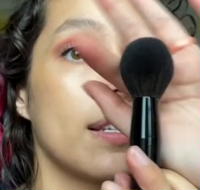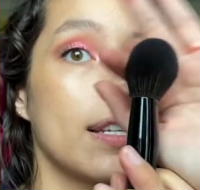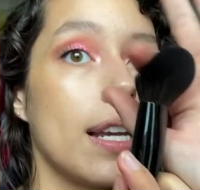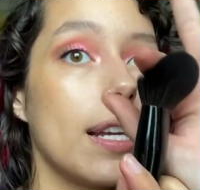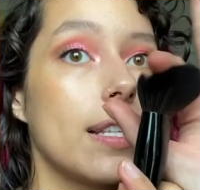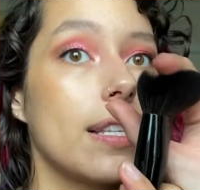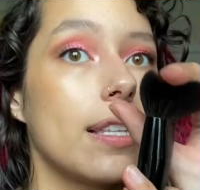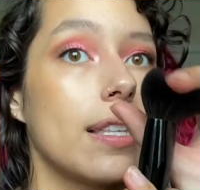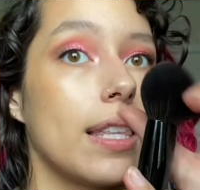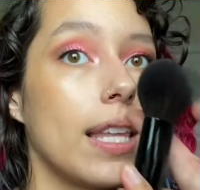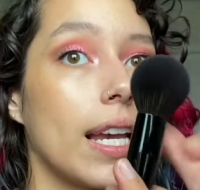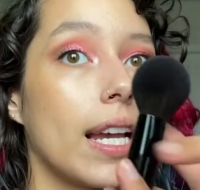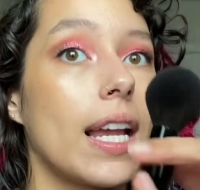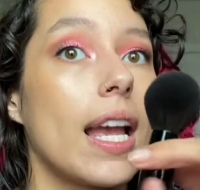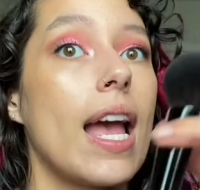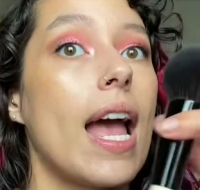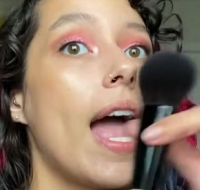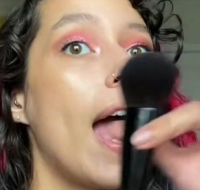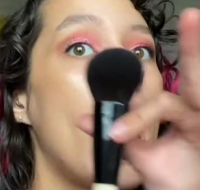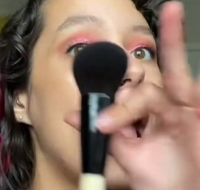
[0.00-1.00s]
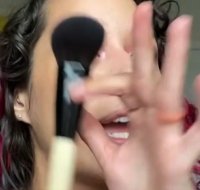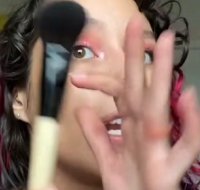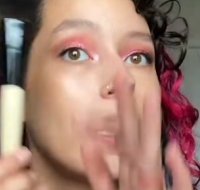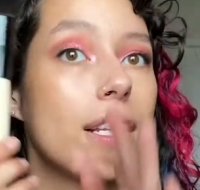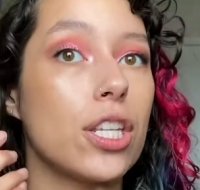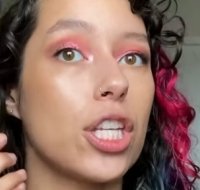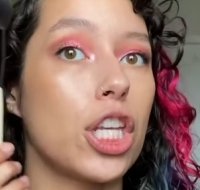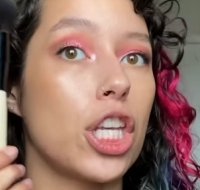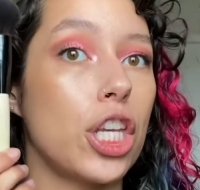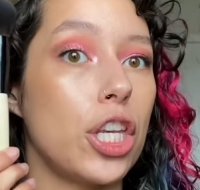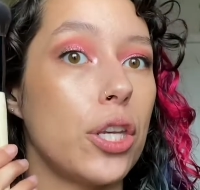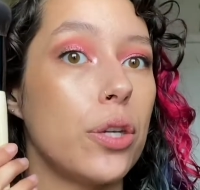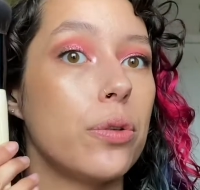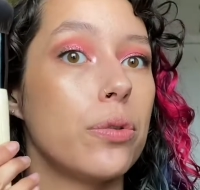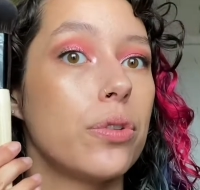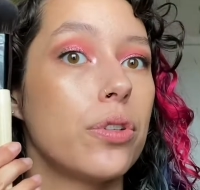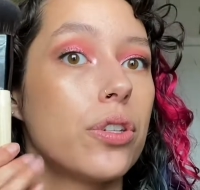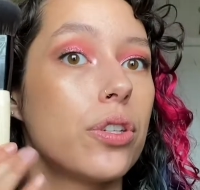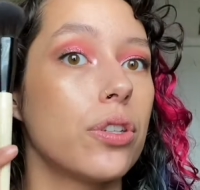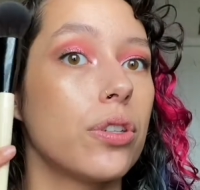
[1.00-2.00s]
It's thick and it's
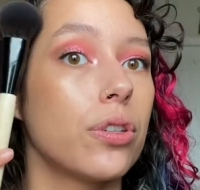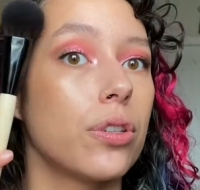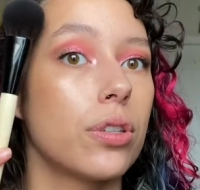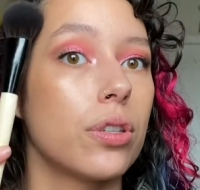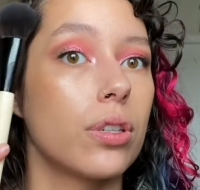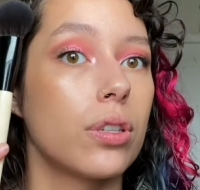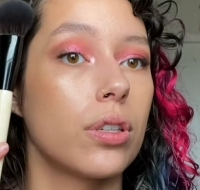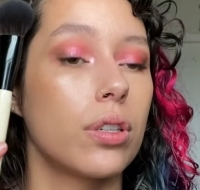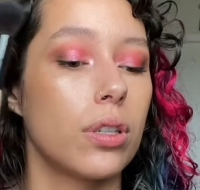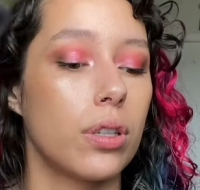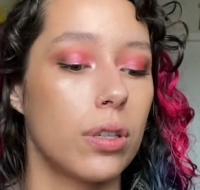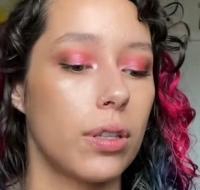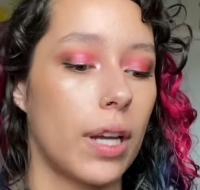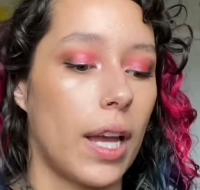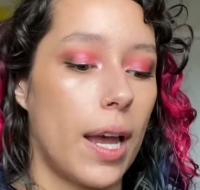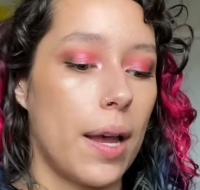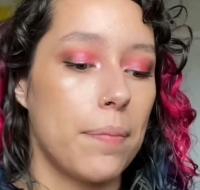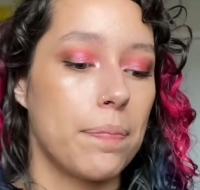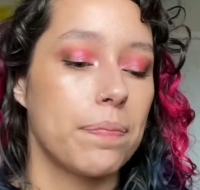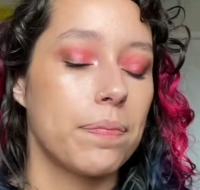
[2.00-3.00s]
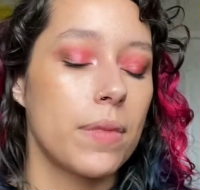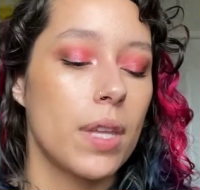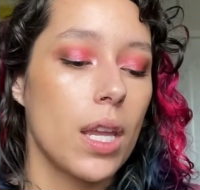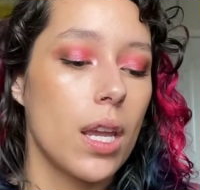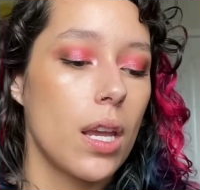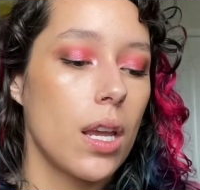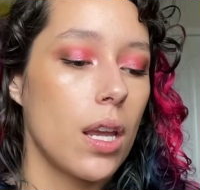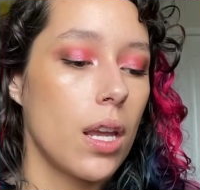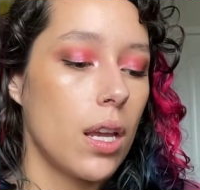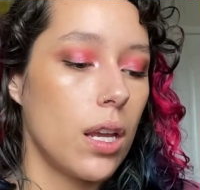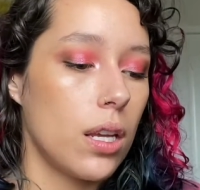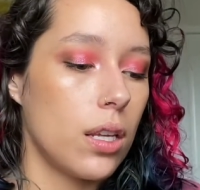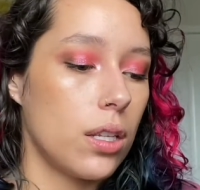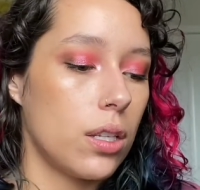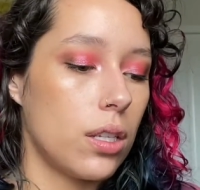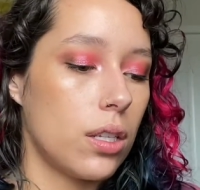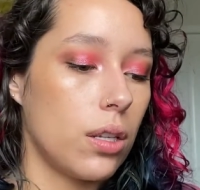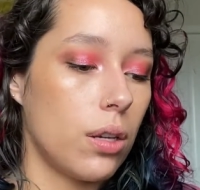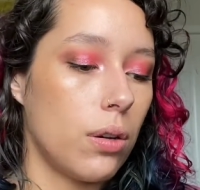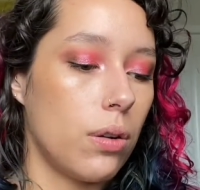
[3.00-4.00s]
huge. Okay,
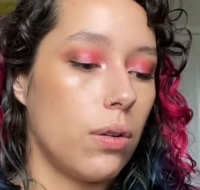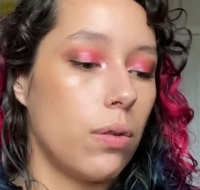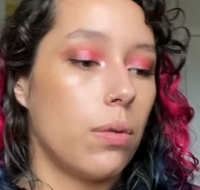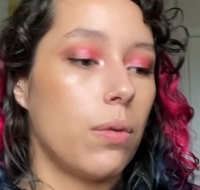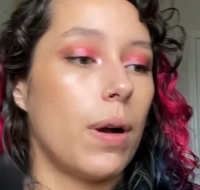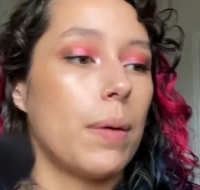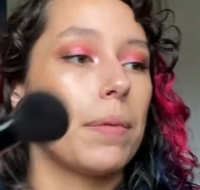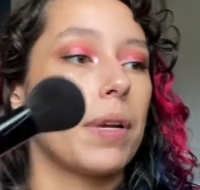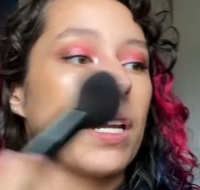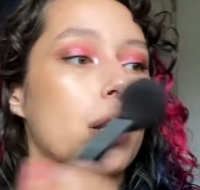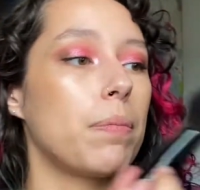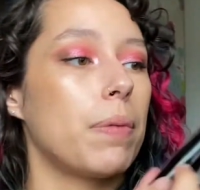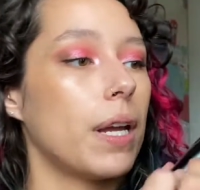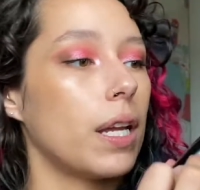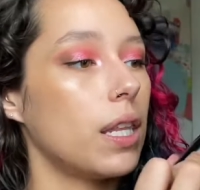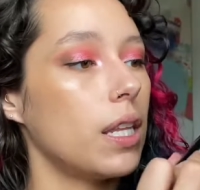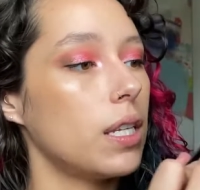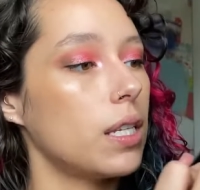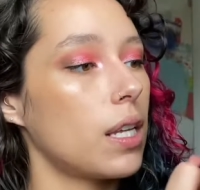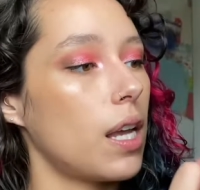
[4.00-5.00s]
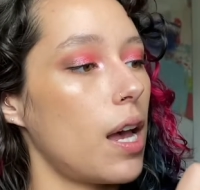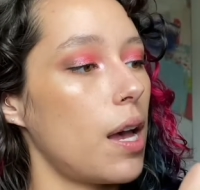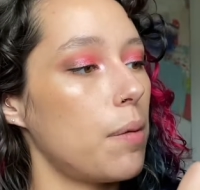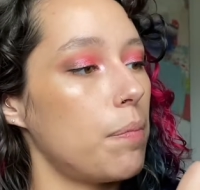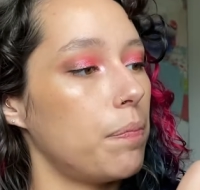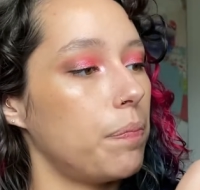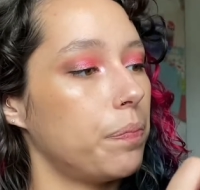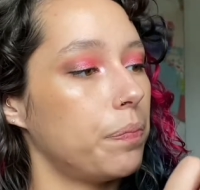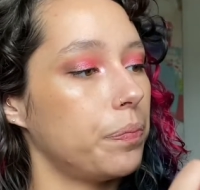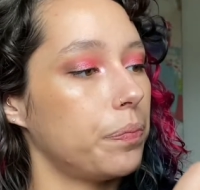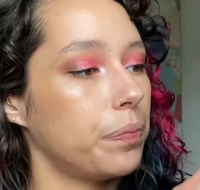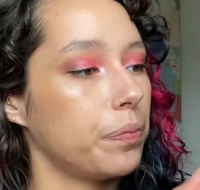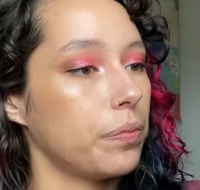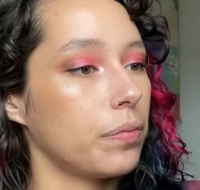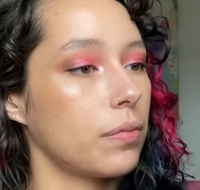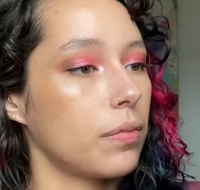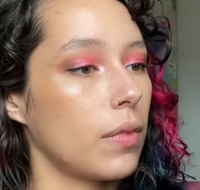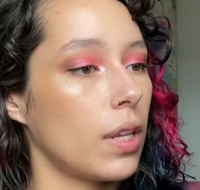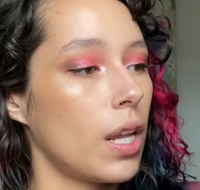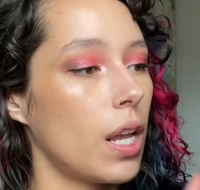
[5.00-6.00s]
so I'm gonna pick this up,
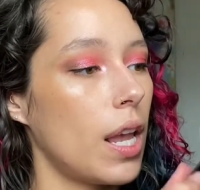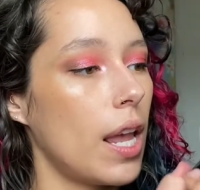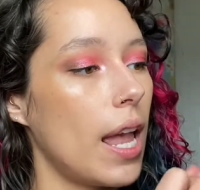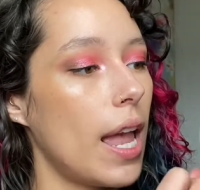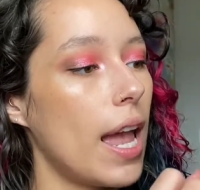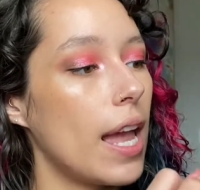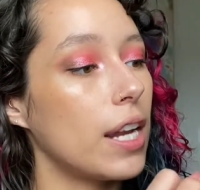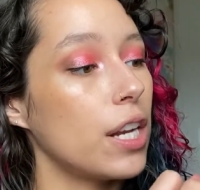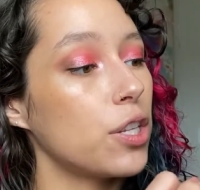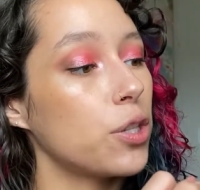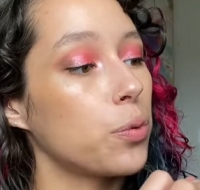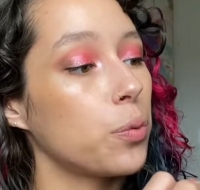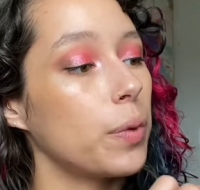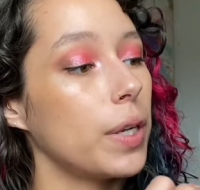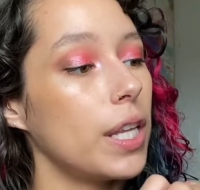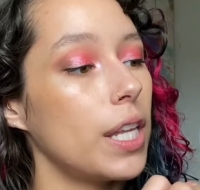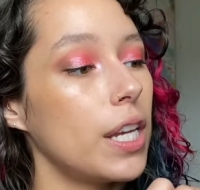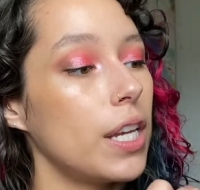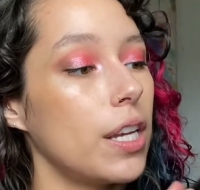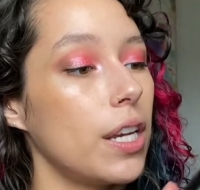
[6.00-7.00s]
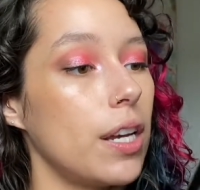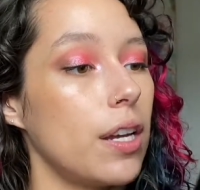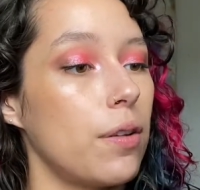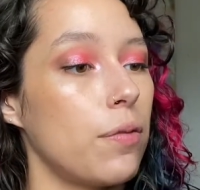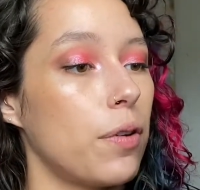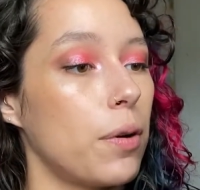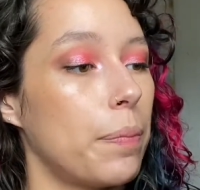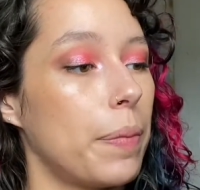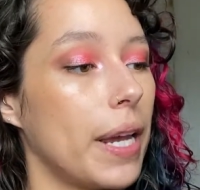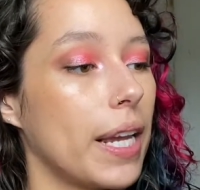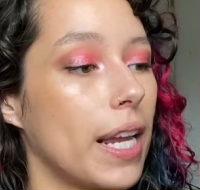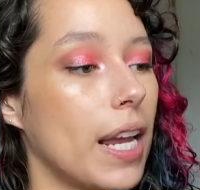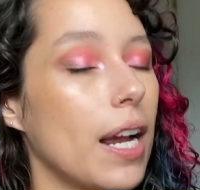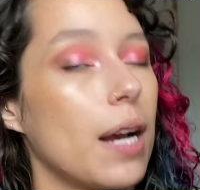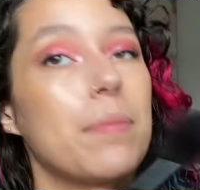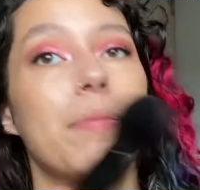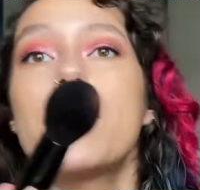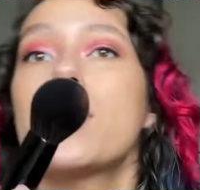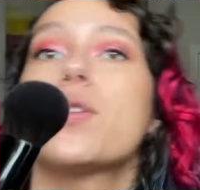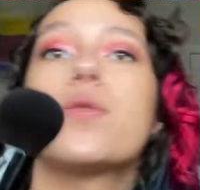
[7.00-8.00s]
and it's really good for picking
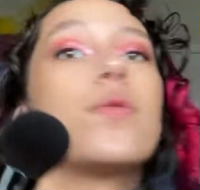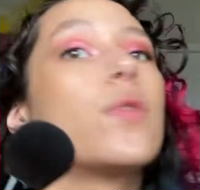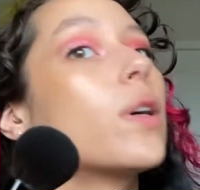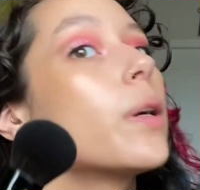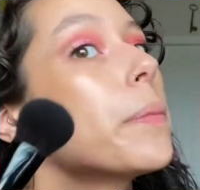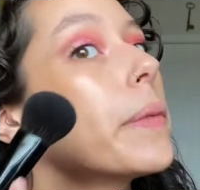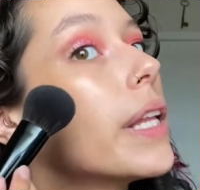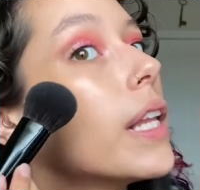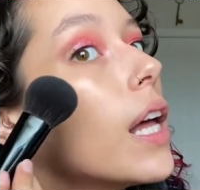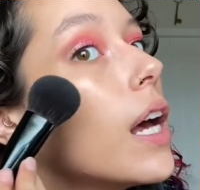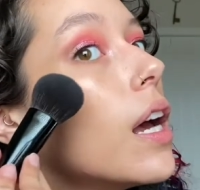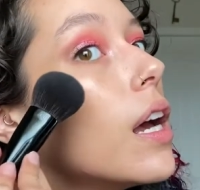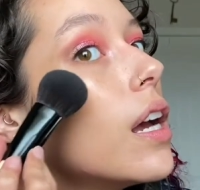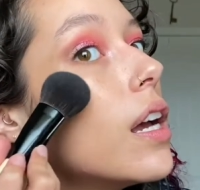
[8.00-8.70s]
up this formula.